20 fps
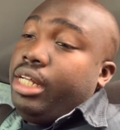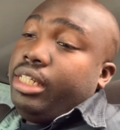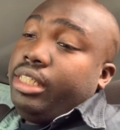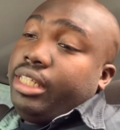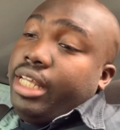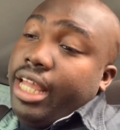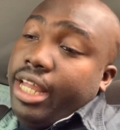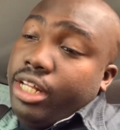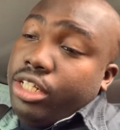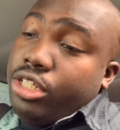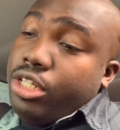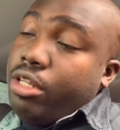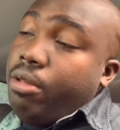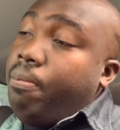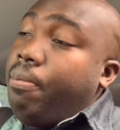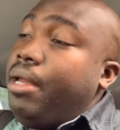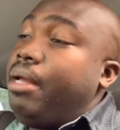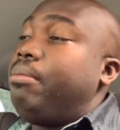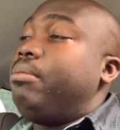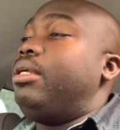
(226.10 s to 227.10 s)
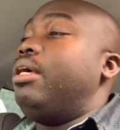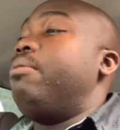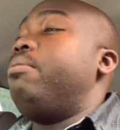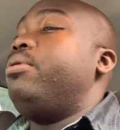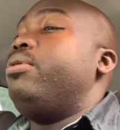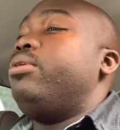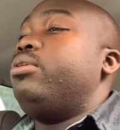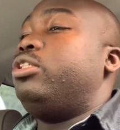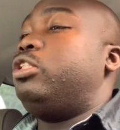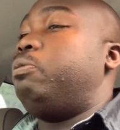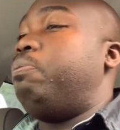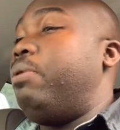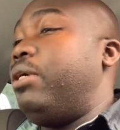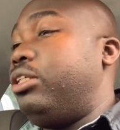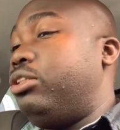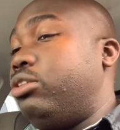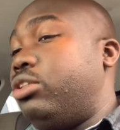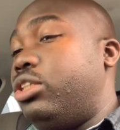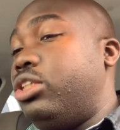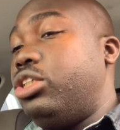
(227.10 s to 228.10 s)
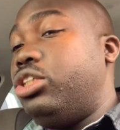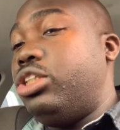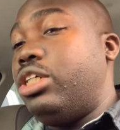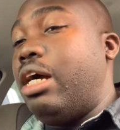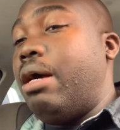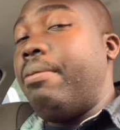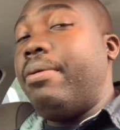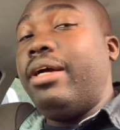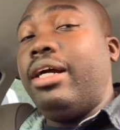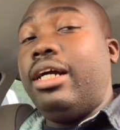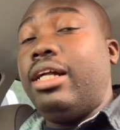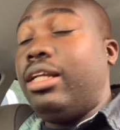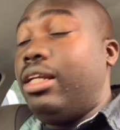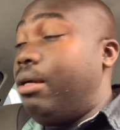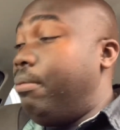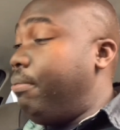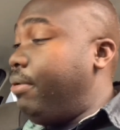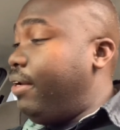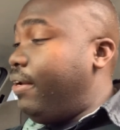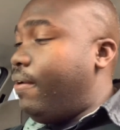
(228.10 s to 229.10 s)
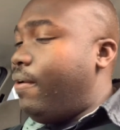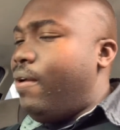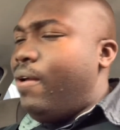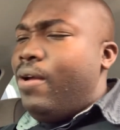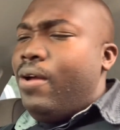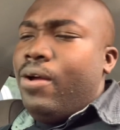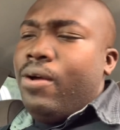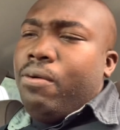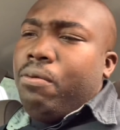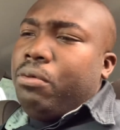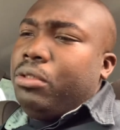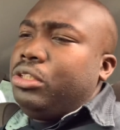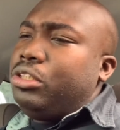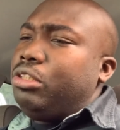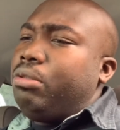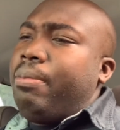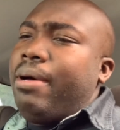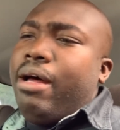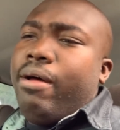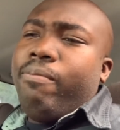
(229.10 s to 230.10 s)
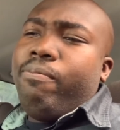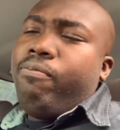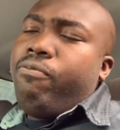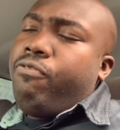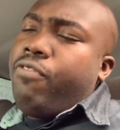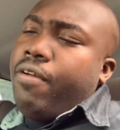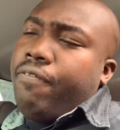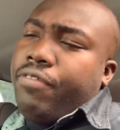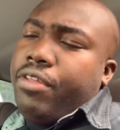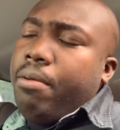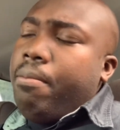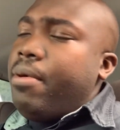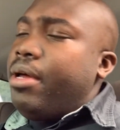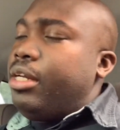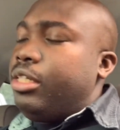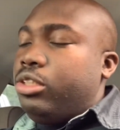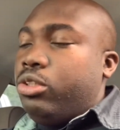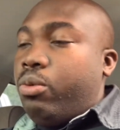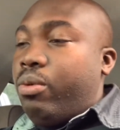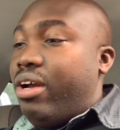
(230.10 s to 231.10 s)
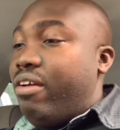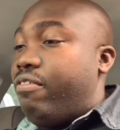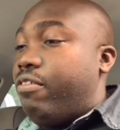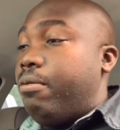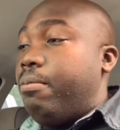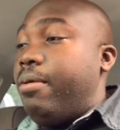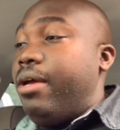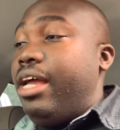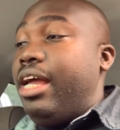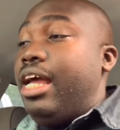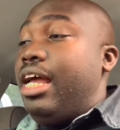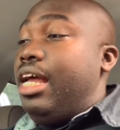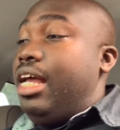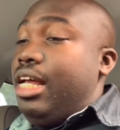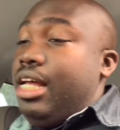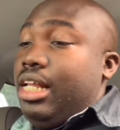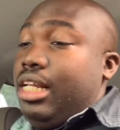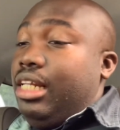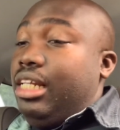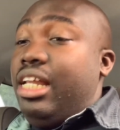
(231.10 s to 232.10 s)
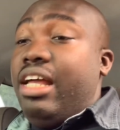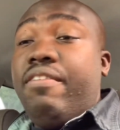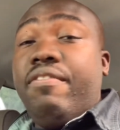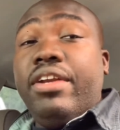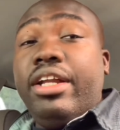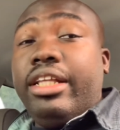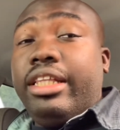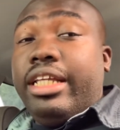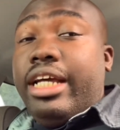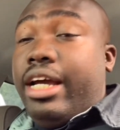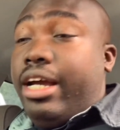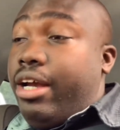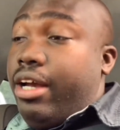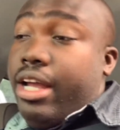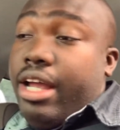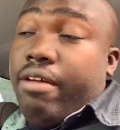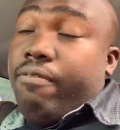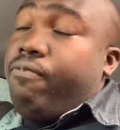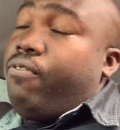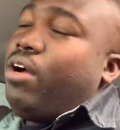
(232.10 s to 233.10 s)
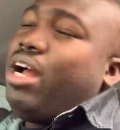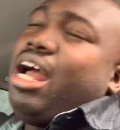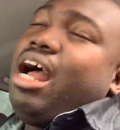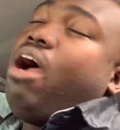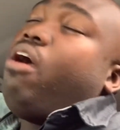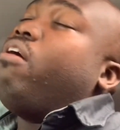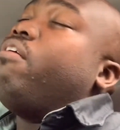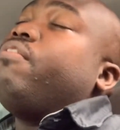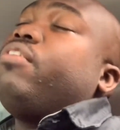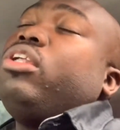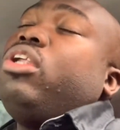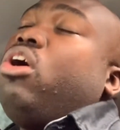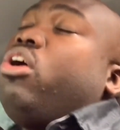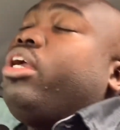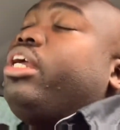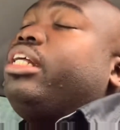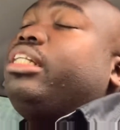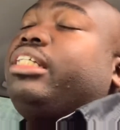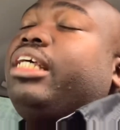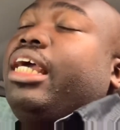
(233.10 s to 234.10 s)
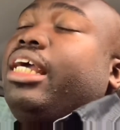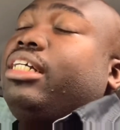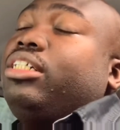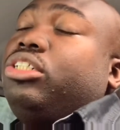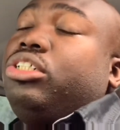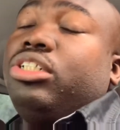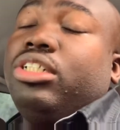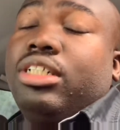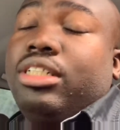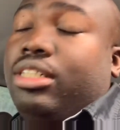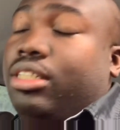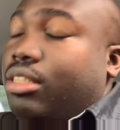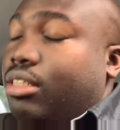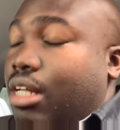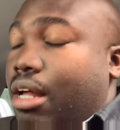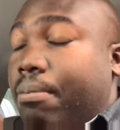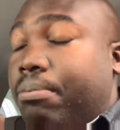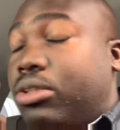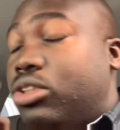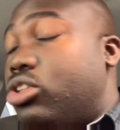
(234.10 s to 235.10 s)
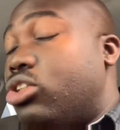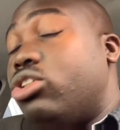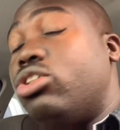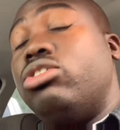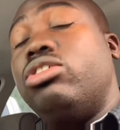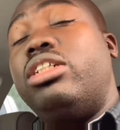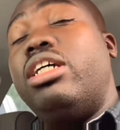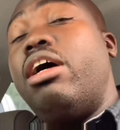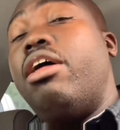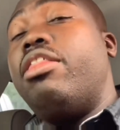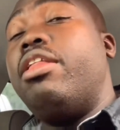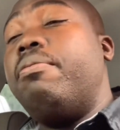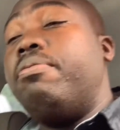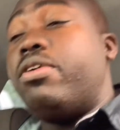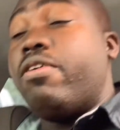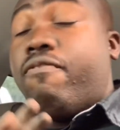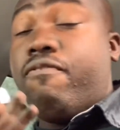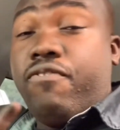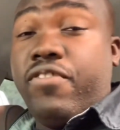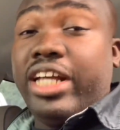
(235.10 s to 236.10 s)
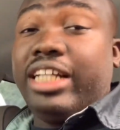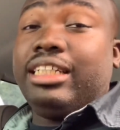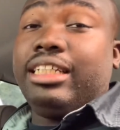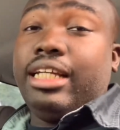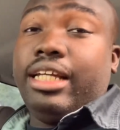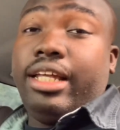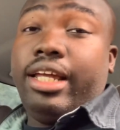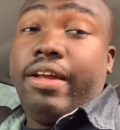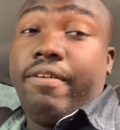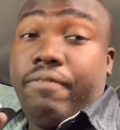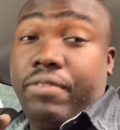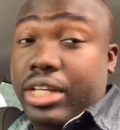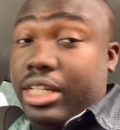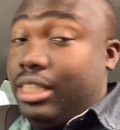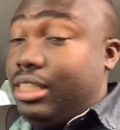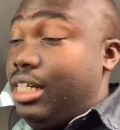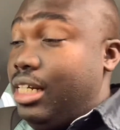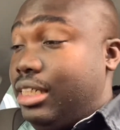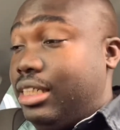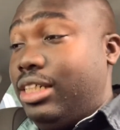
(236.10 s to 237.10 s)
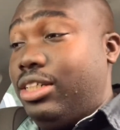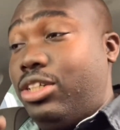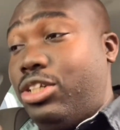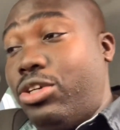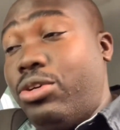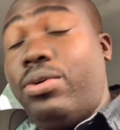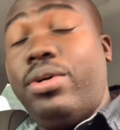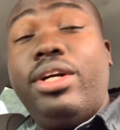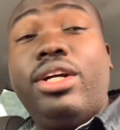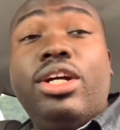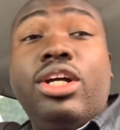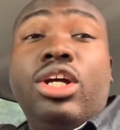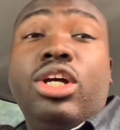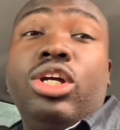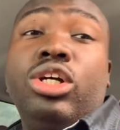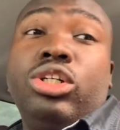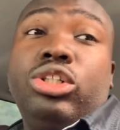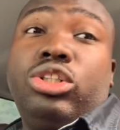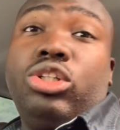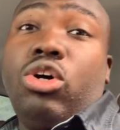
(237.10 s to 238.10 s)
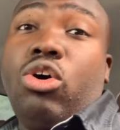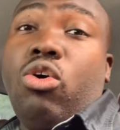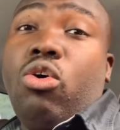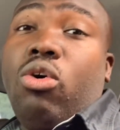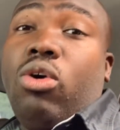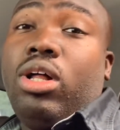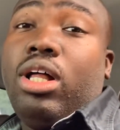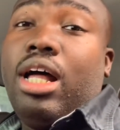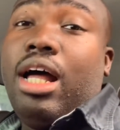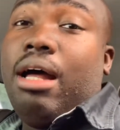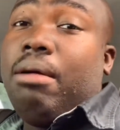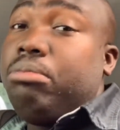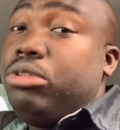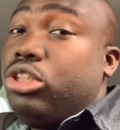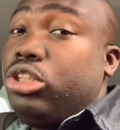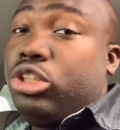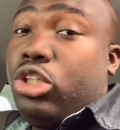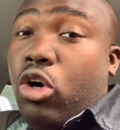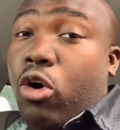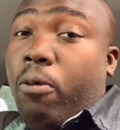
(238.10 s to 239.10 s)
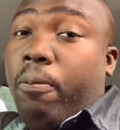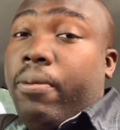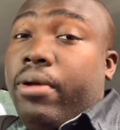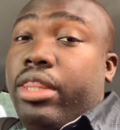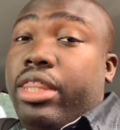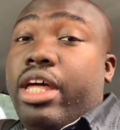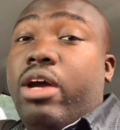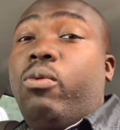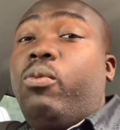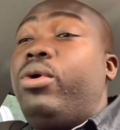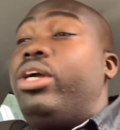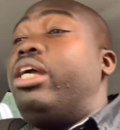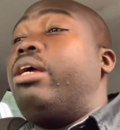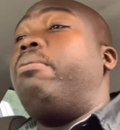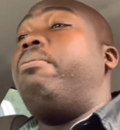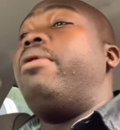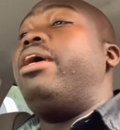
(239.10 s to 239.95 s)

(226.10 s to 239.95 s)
take it to the BMW specialty shop in Columbia, which is about 50 minutes away from me, leaving it there, and for however long it takes, I'm just gonna tell them to fix it if this doesn't do it. So I'm just hoping that we can